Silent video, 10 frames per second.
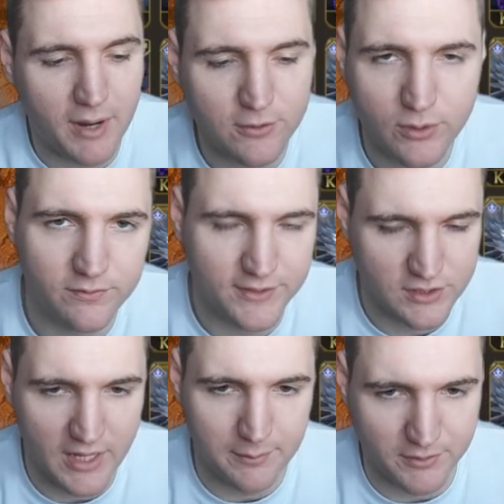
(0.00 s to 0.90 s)
but I do need to finish
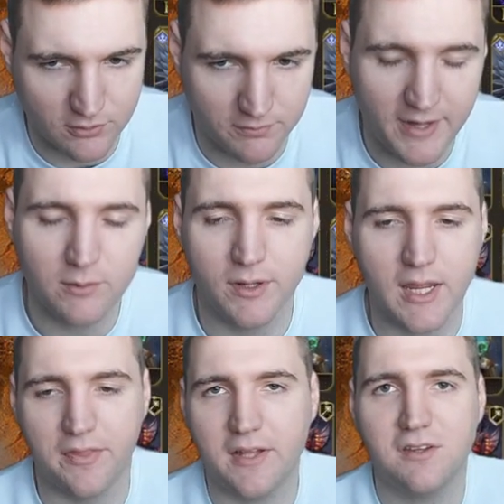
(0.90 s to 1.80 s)
the epics off. Anyway,
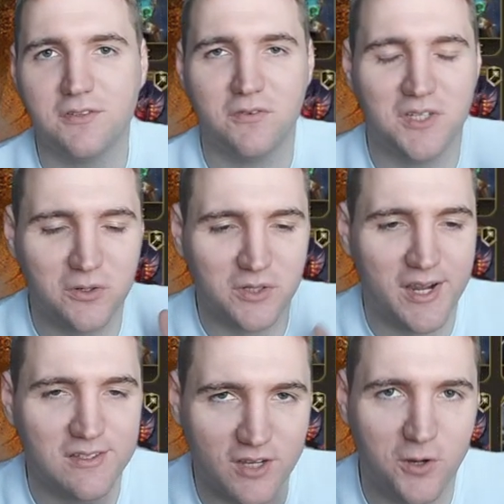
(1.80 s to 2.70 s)
yeah, that's it for the video,
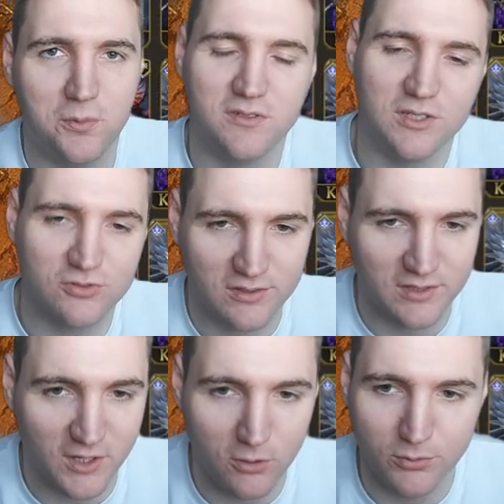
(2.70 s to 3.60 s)
guys. I hope it's
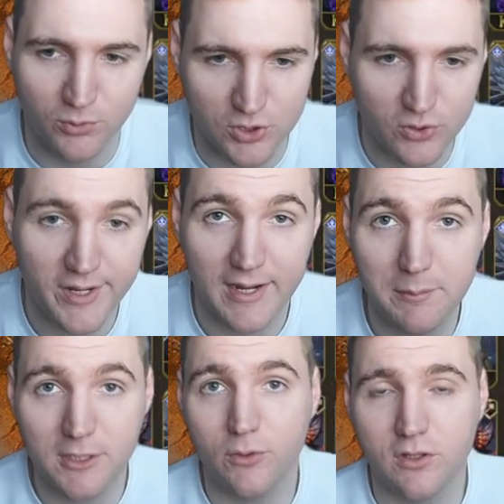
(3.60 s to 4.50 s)
interesting. I hope you enjoy it. Let
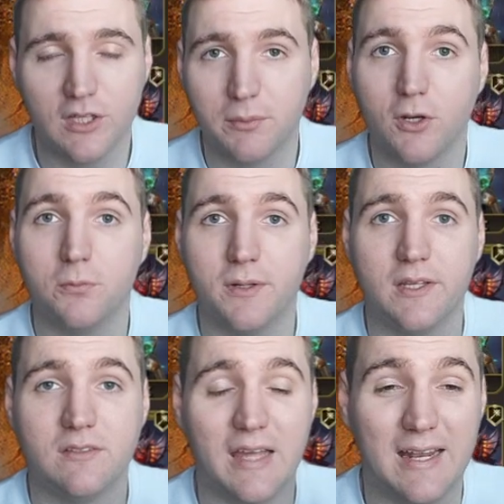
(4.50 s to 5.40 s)
me know what you think below,
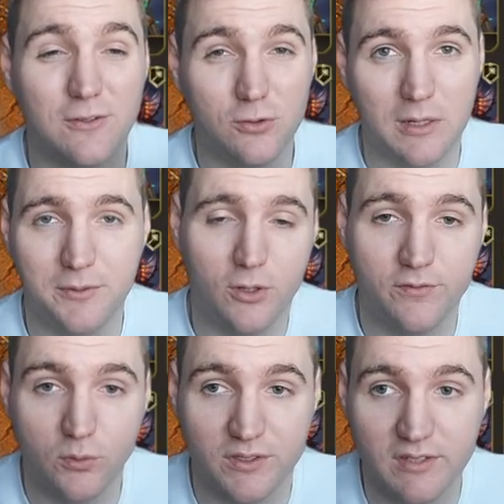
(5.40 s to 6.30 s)
please, and do let me know
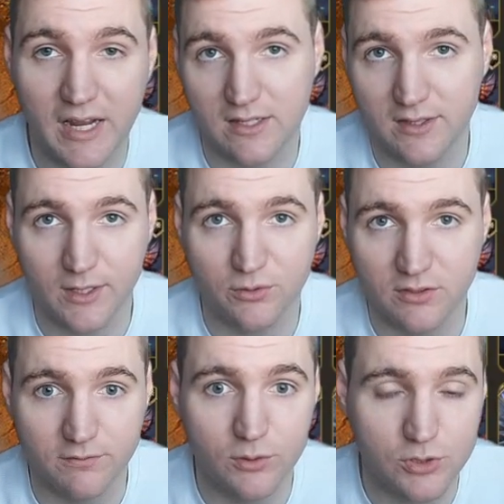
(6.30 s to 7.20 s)
if you want to see anything else
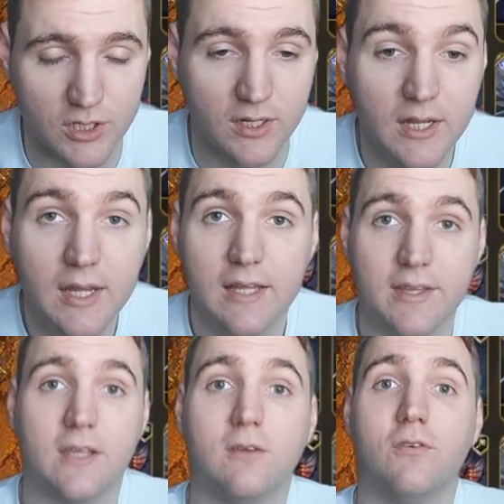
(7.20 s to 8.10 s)
in future.
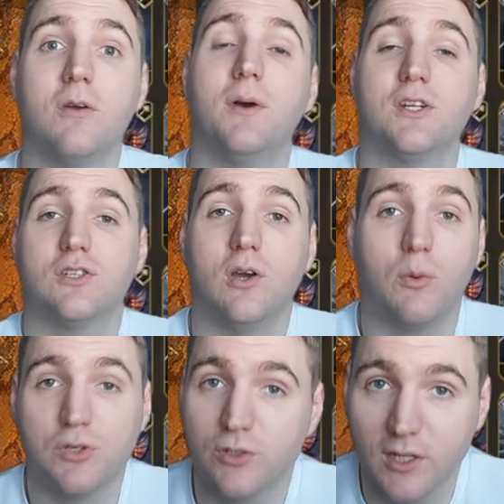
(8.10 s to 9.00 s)
Thank you very much. I
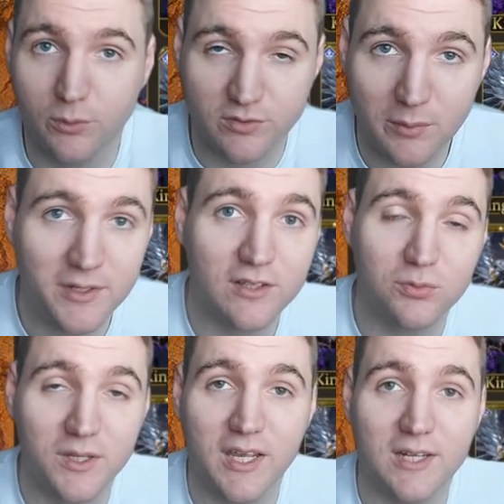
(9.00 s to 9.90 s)
wish you luck with summoning
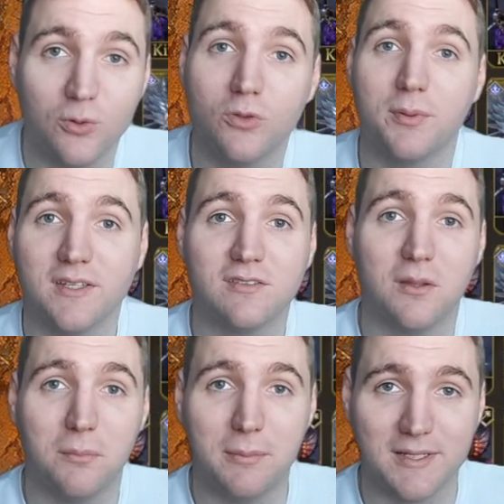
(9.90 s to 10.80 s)
this weekend. All the best.
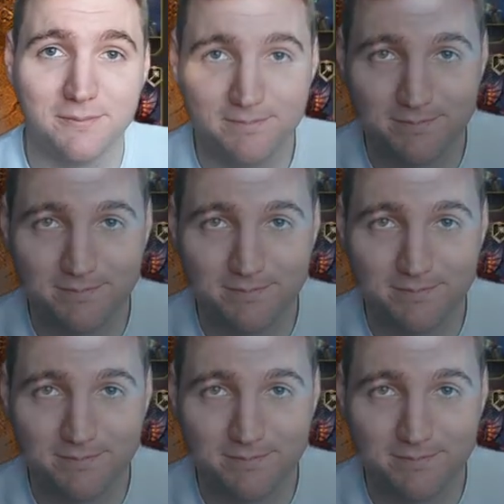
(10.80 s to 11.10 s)
Bye-bye.